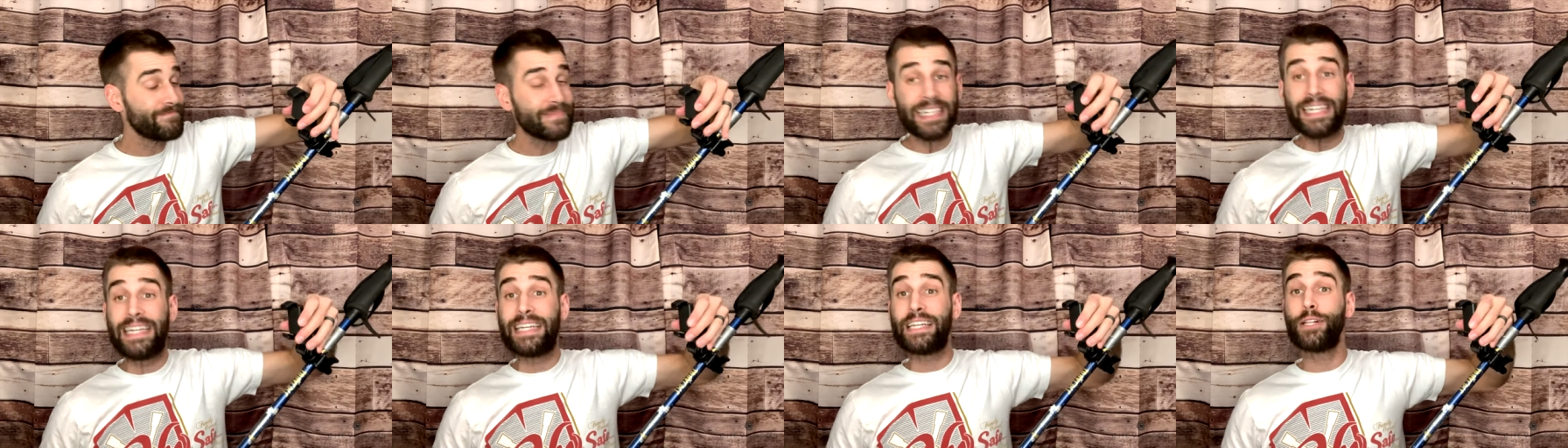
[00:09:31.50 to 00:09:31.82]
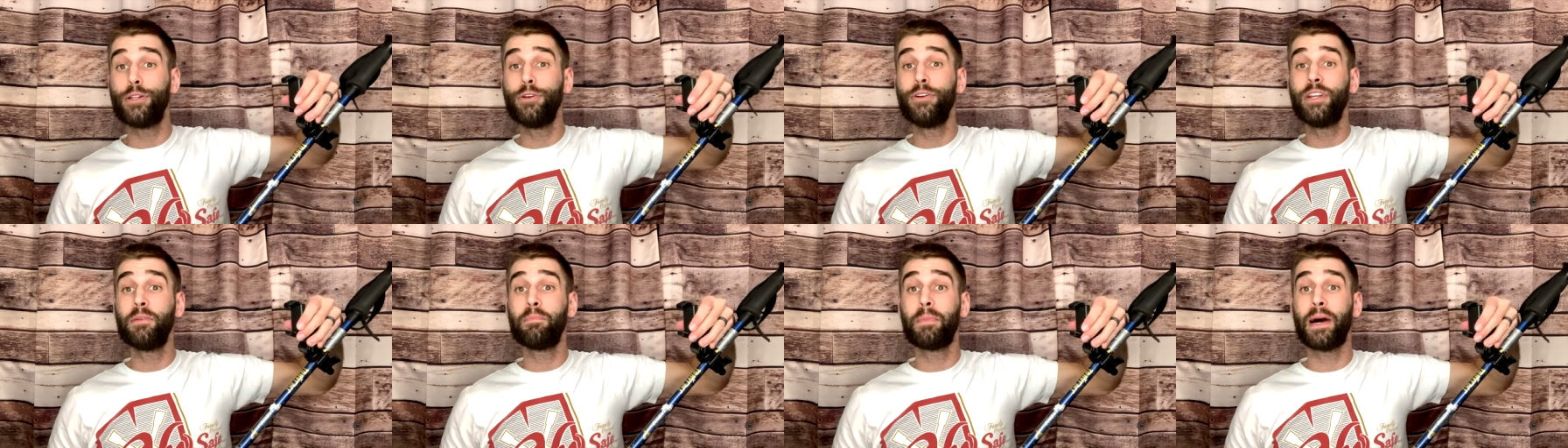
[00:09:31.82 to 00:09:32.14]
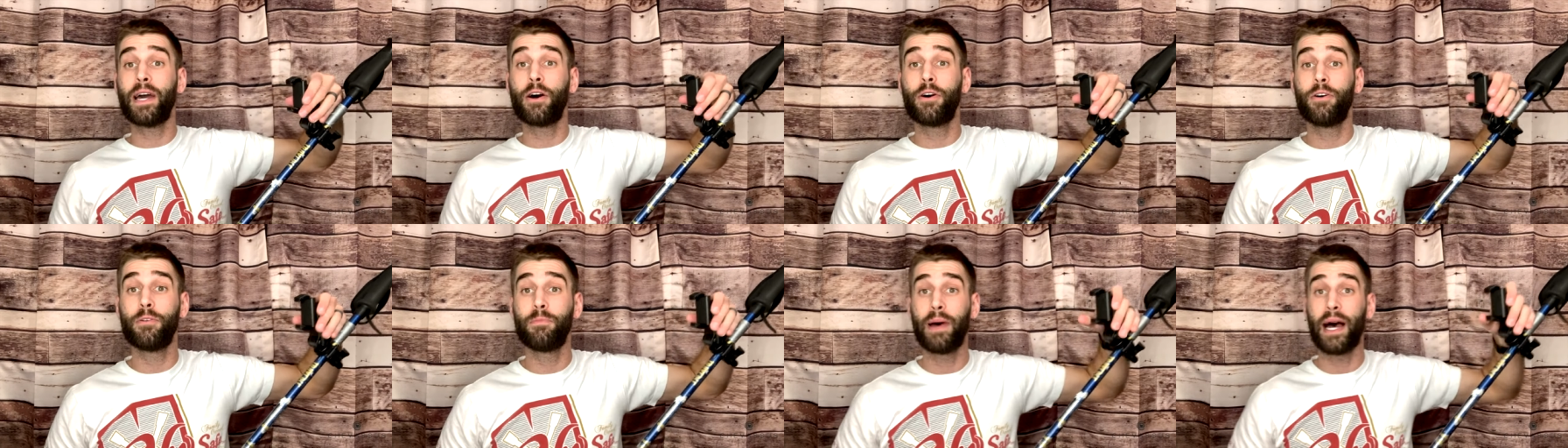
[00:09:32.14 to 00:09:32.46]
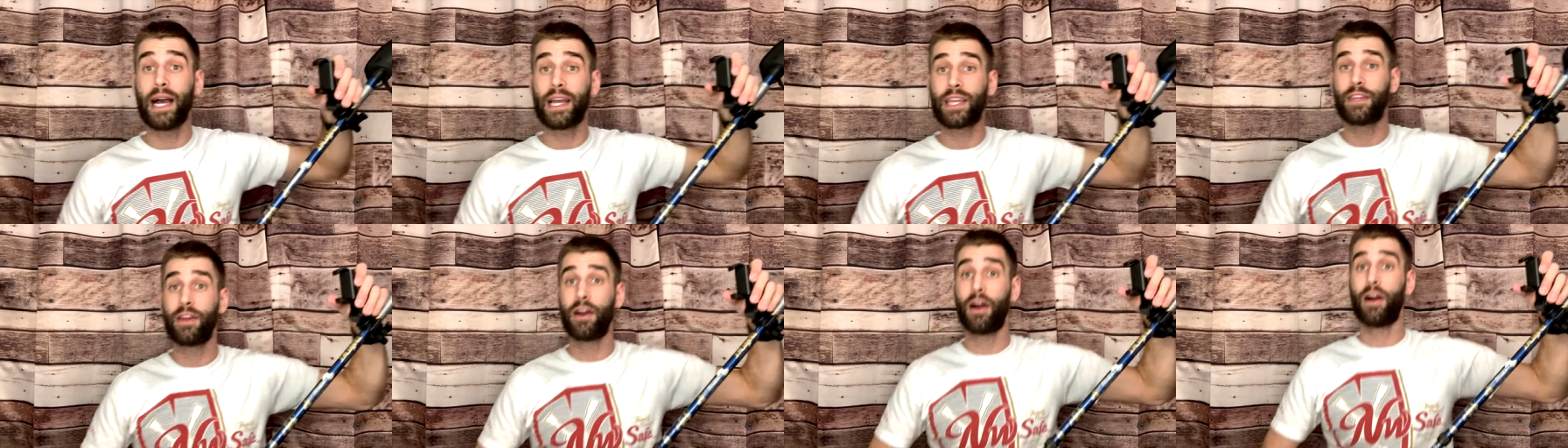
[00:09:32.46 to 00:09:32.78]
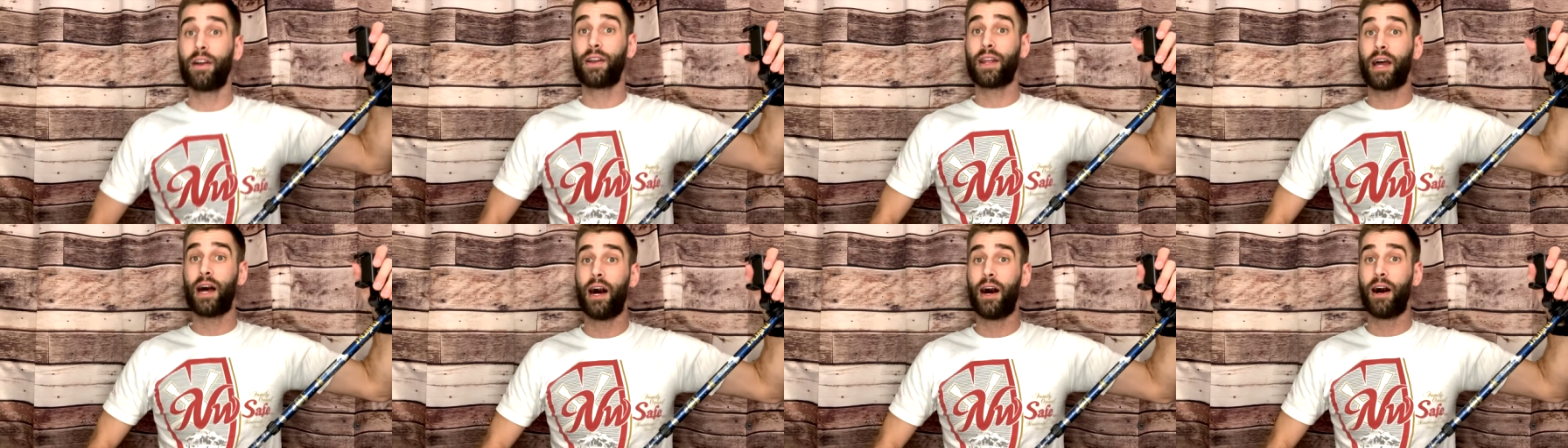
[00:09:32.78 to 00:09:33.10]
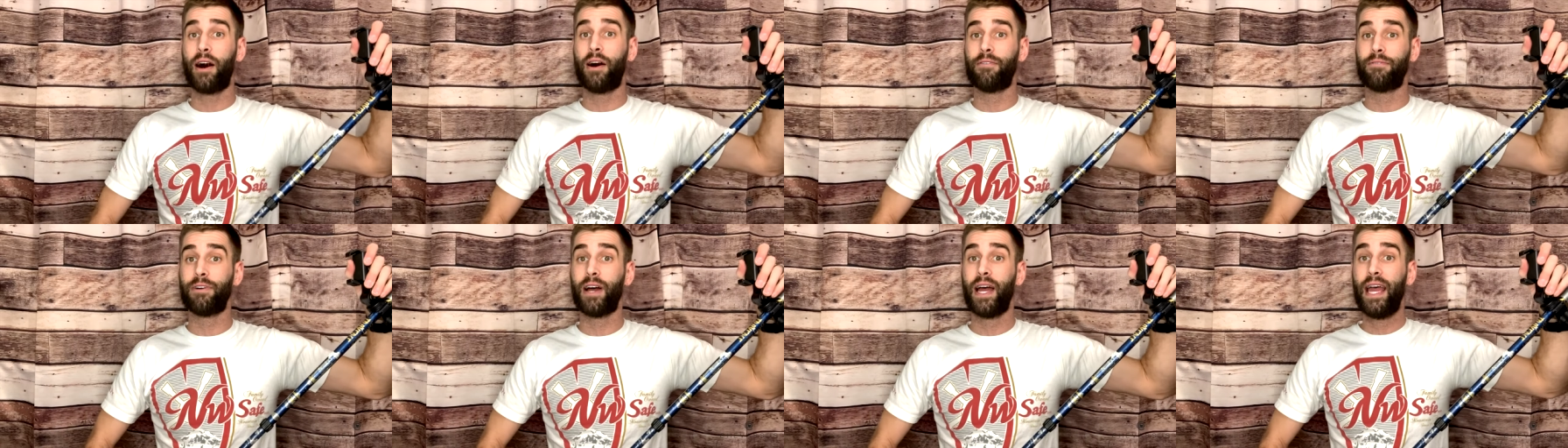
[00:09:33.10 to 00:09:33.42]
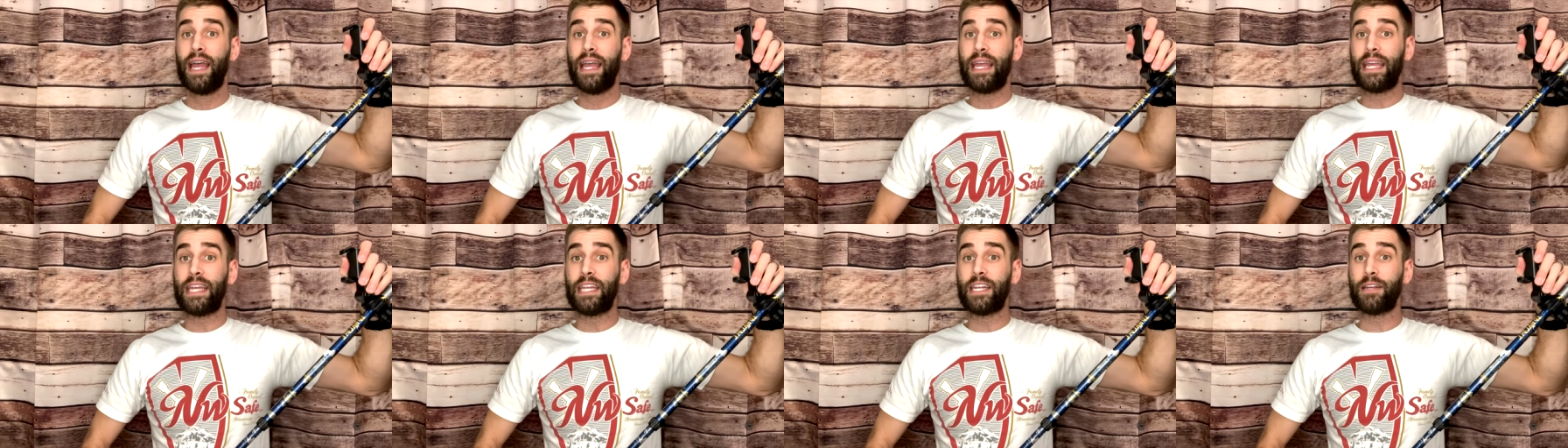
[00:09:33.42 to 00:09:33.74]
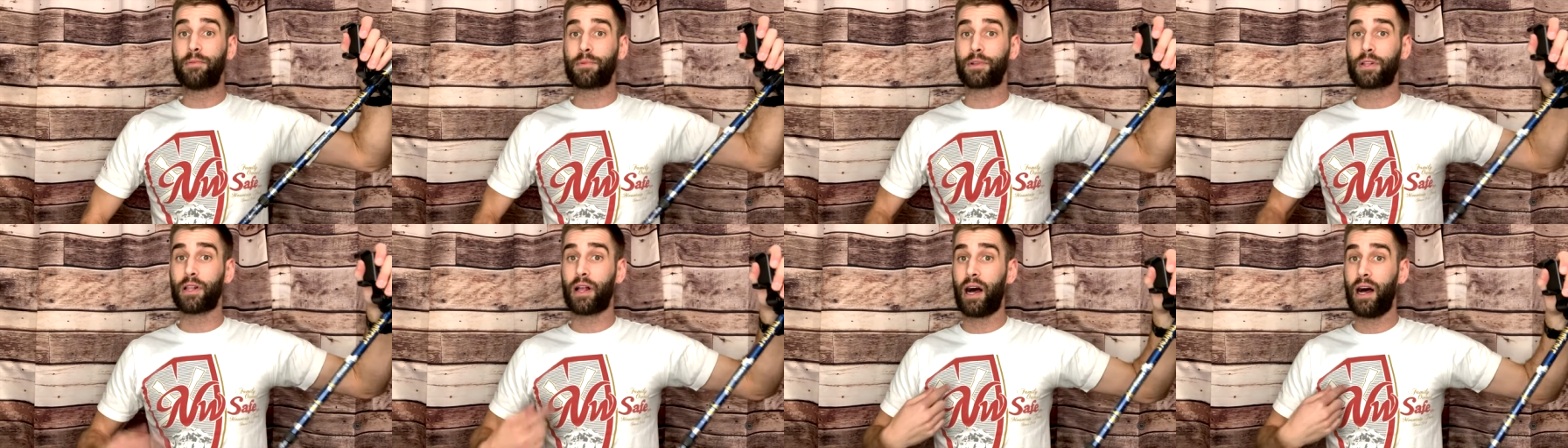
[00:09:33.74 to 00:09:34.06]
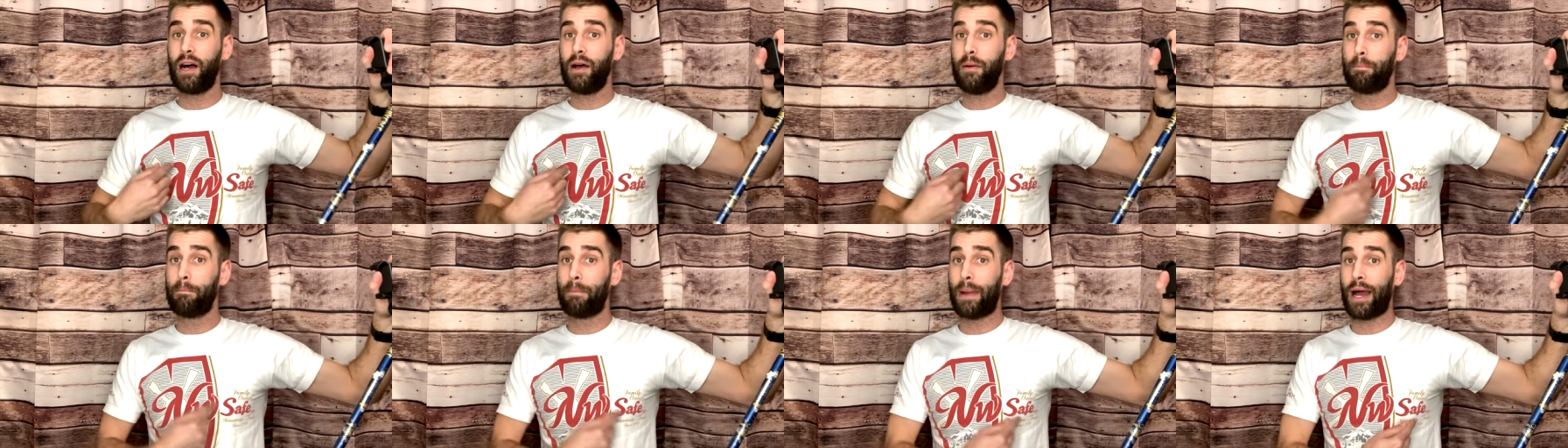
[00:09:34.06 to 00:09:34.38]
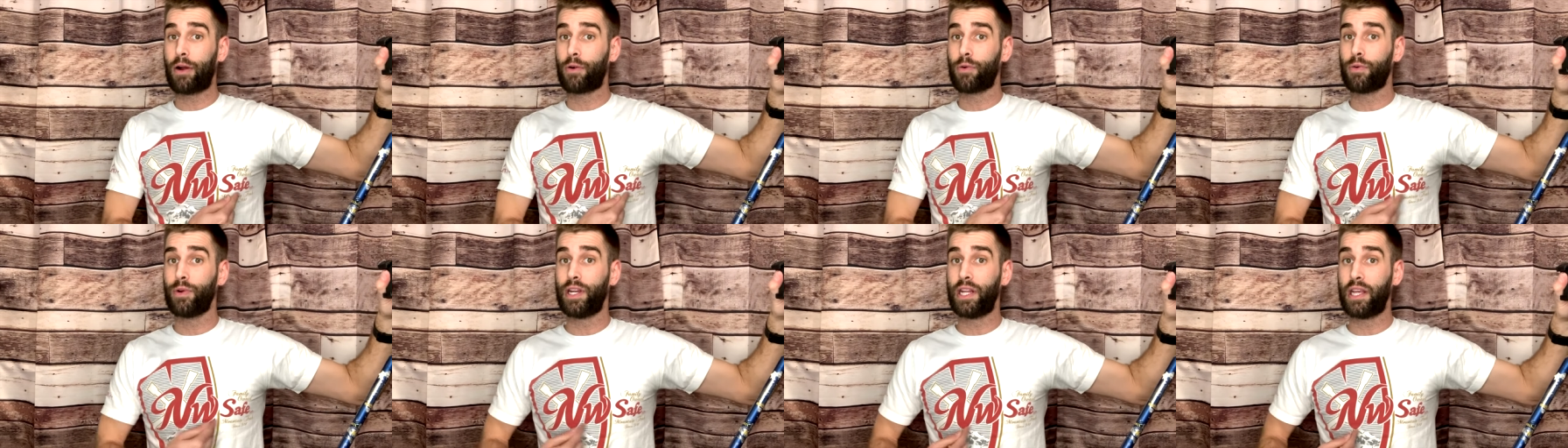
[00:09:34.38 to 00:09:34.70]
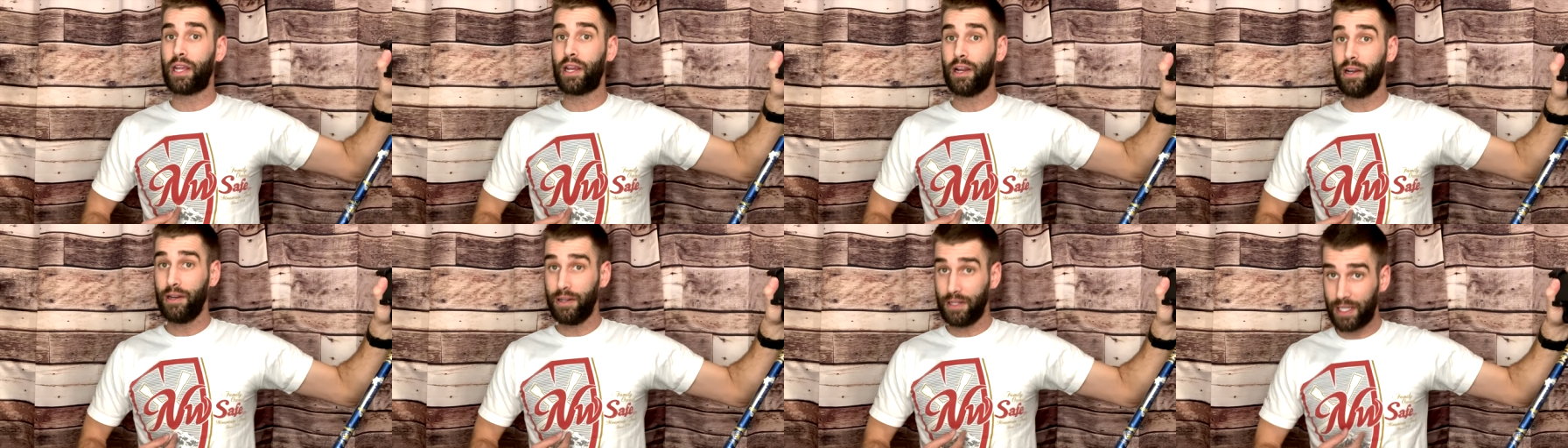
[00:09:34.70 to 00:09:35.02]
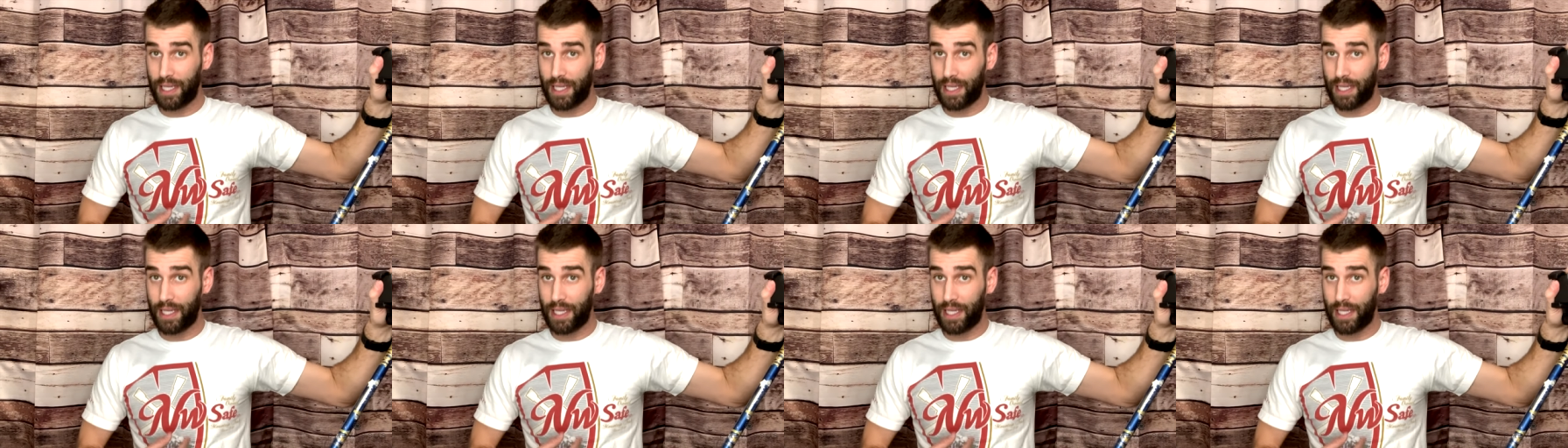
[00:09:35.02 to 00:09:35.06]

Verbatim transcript: including my own backyard of Enumclaw, Mount Rainier.